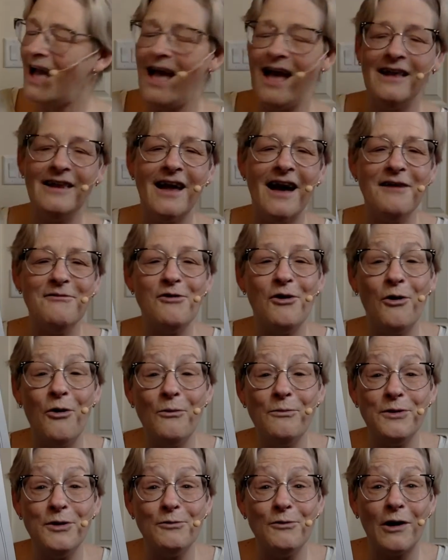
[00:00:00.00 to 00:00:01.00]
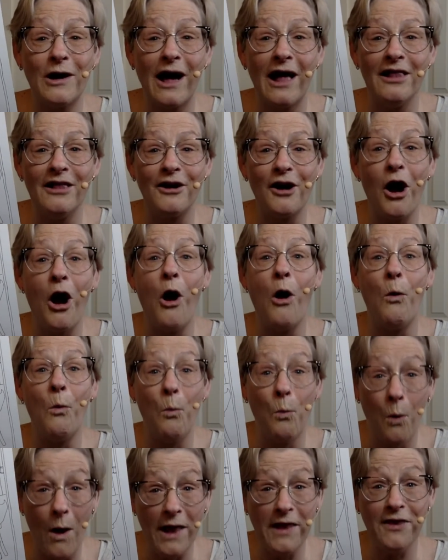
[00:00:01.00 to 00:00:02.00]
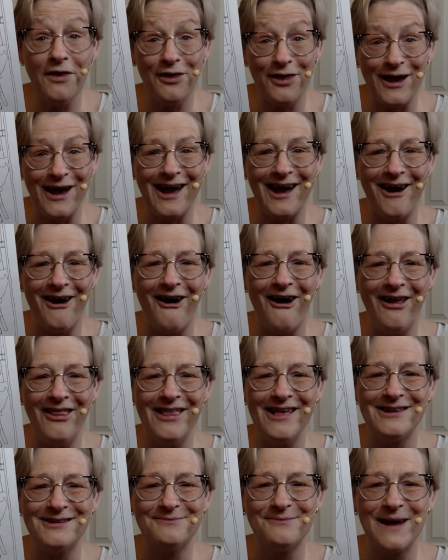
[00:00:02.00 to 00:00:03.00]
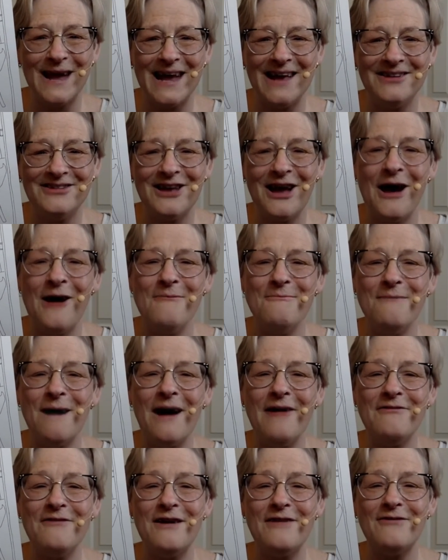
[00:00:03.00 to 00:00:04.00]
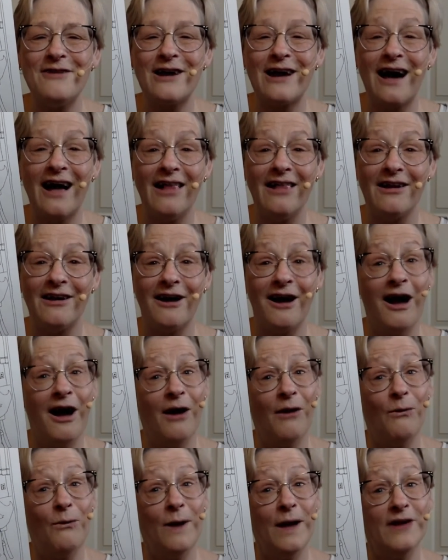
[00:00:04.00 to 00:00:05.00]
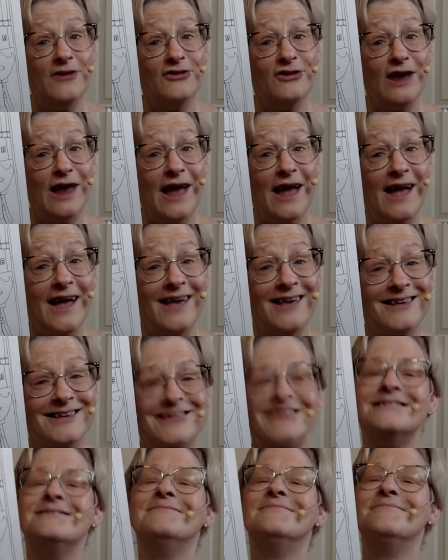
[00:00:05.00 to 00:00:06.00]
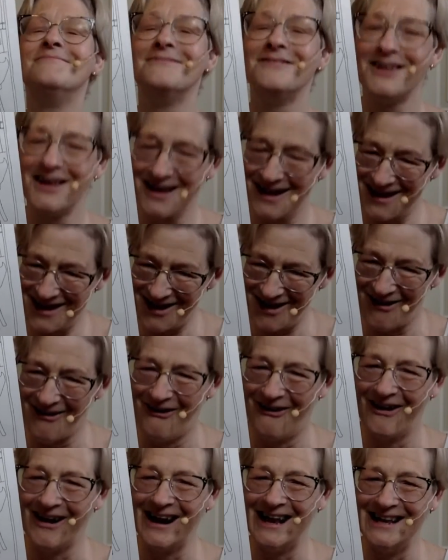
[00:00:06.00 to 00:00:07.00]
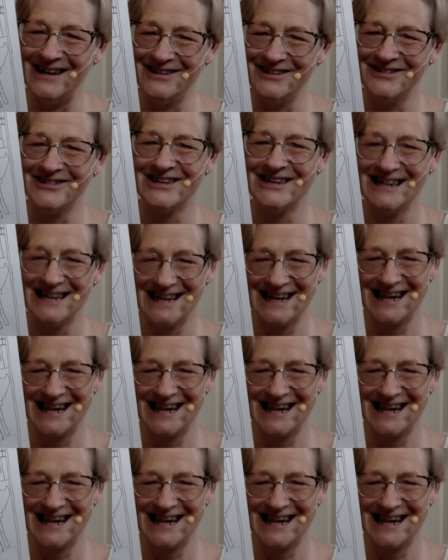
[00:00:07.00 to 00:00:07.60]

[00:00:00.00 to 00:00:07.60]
And I will hope you will color one thing on this page, my favorite color, which is orange.